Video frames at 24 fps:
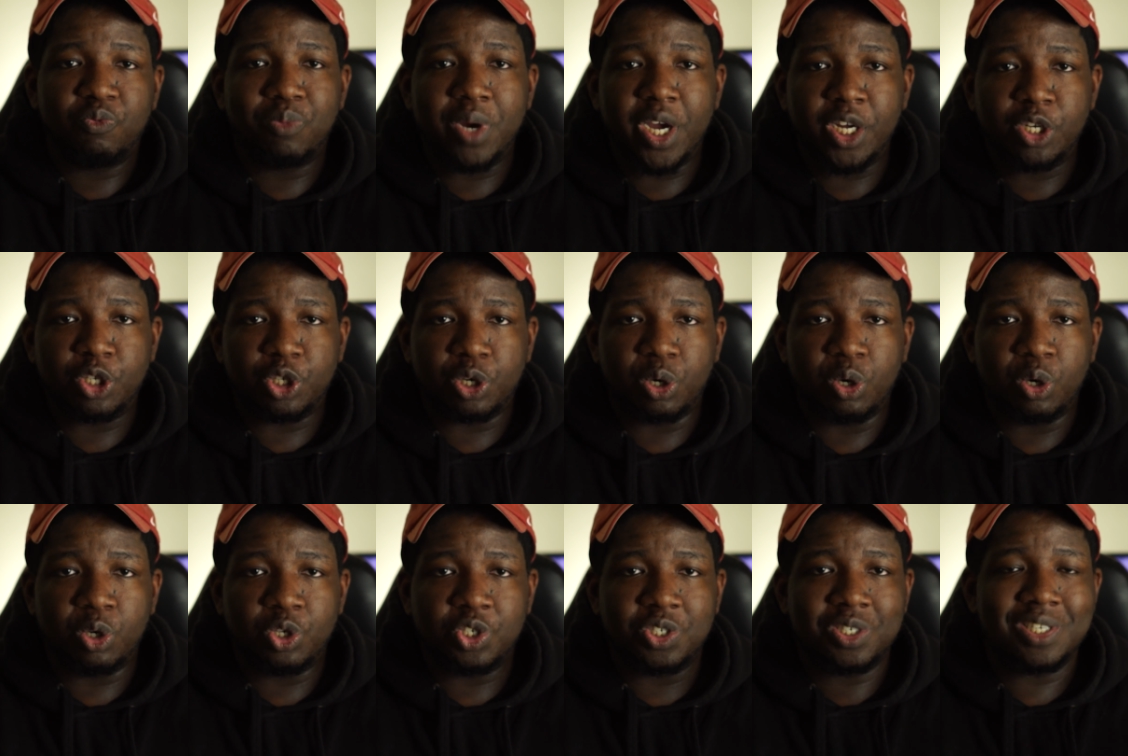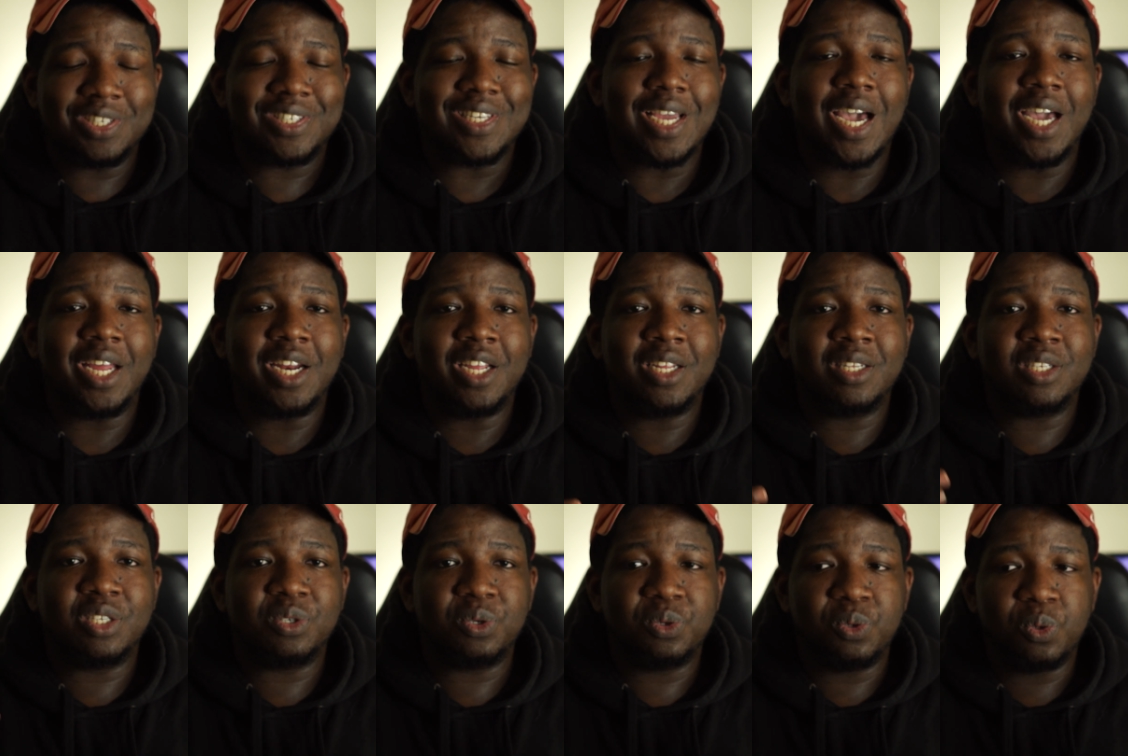my church
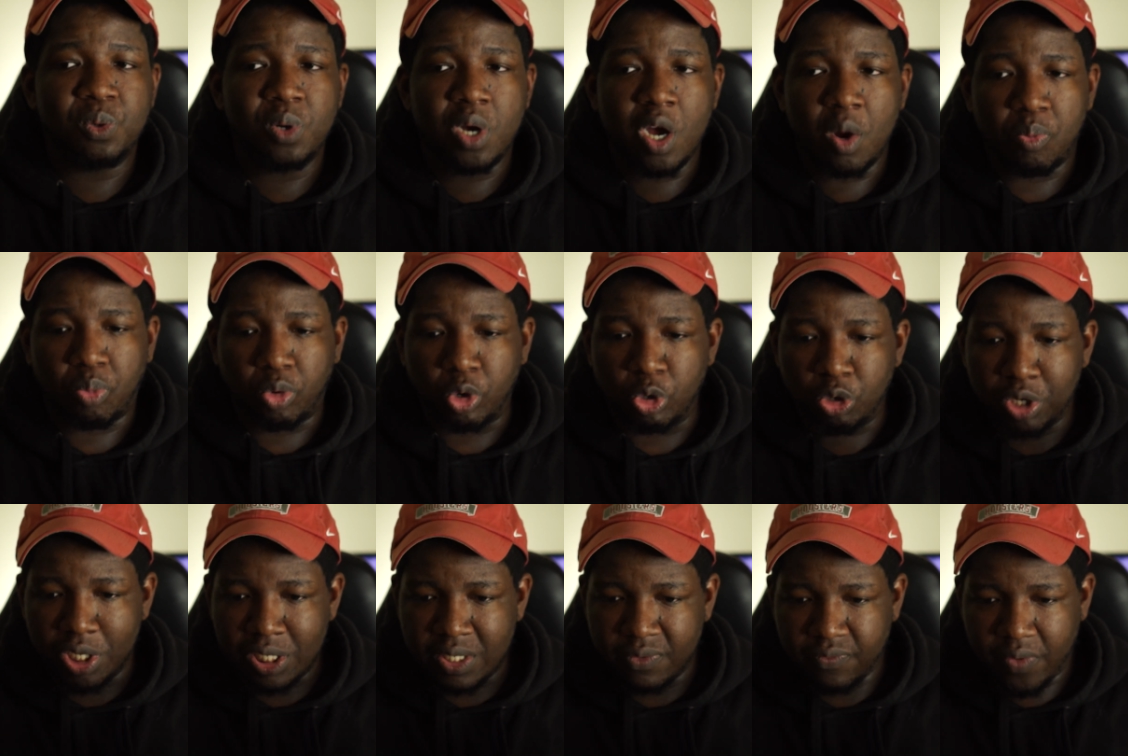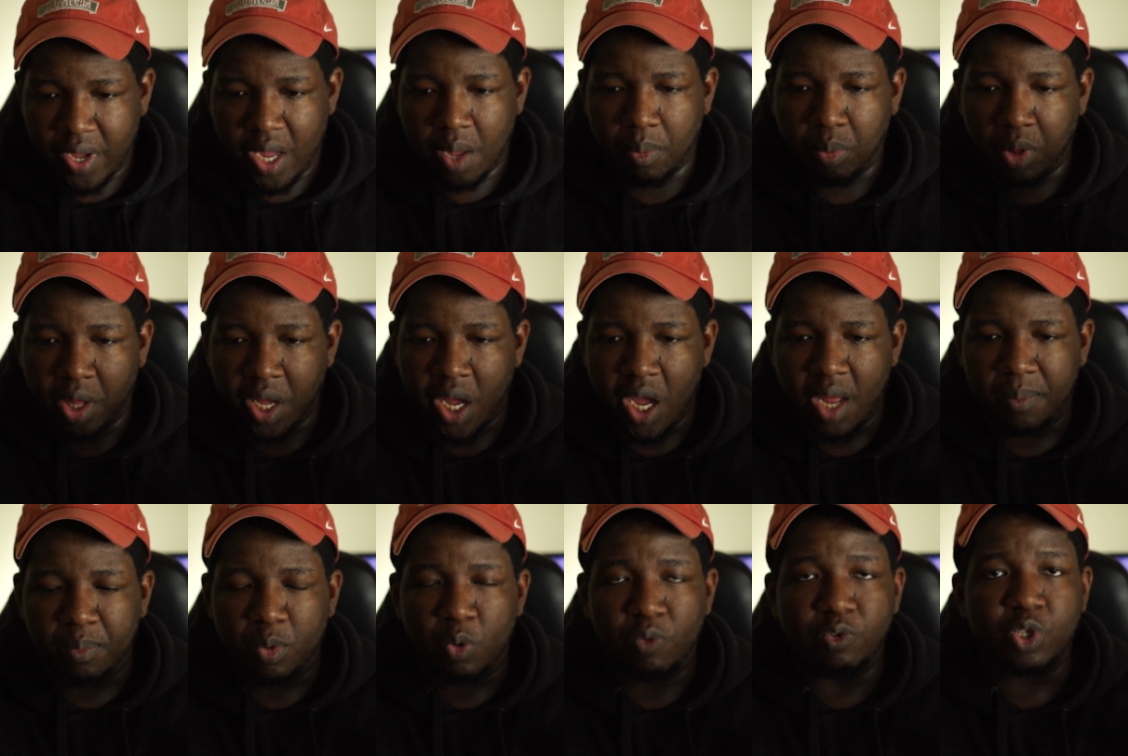decided to uproot his family
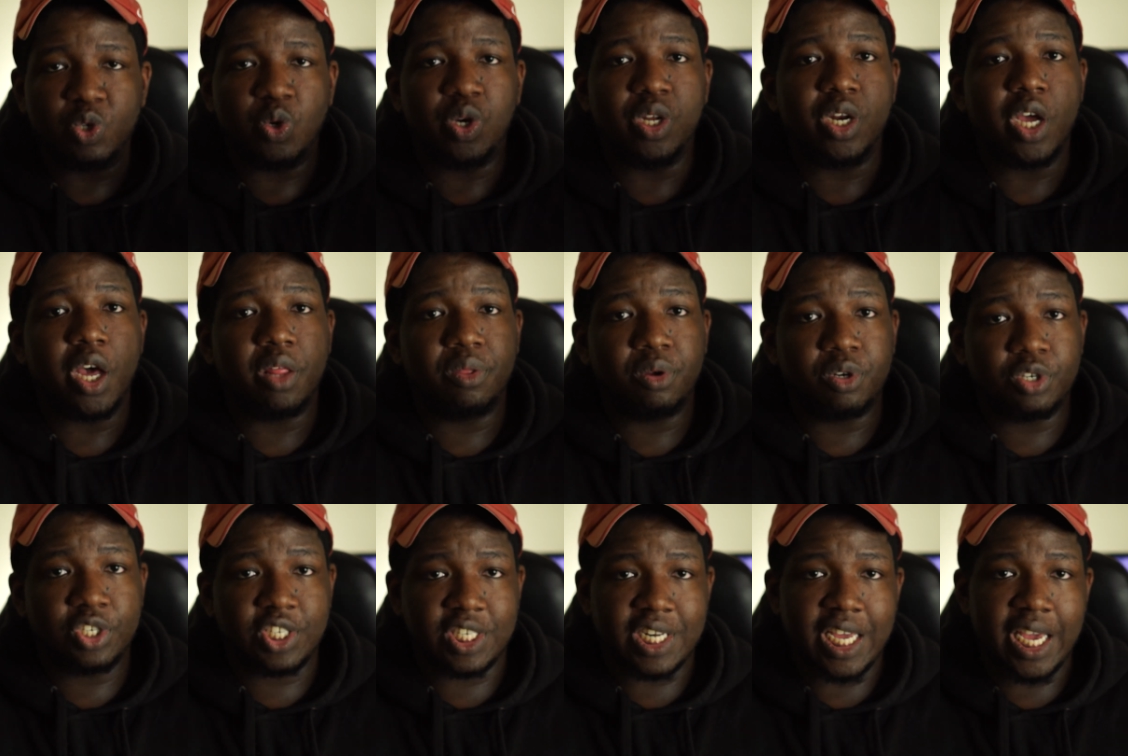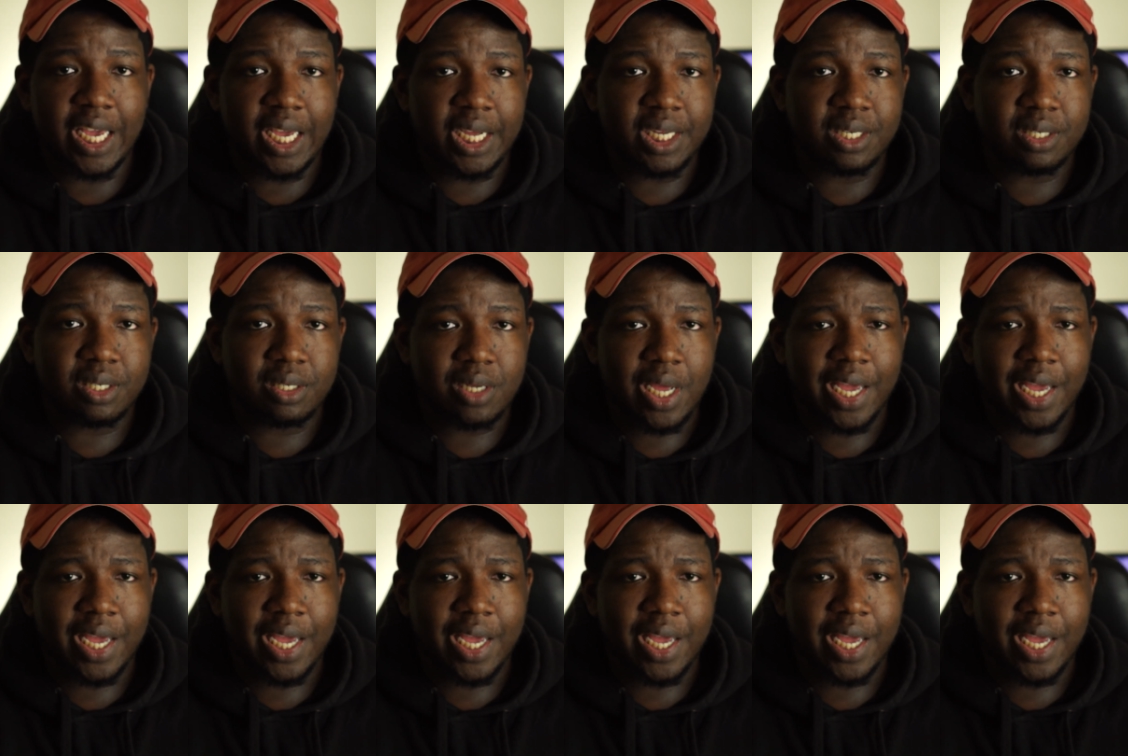and move to another state.